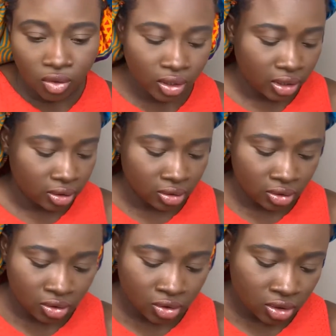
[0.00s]
okay,
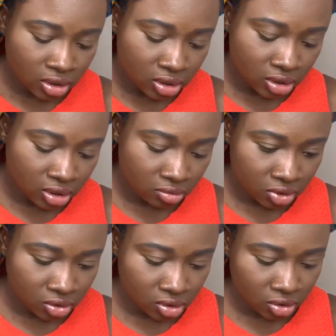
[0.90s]
let's see
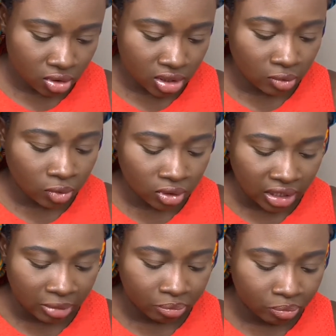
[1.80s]
which color should I
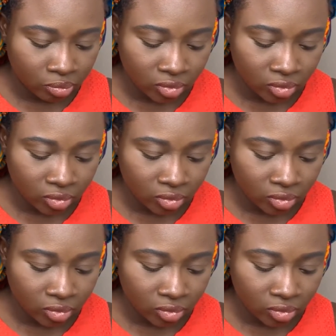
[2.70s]
want that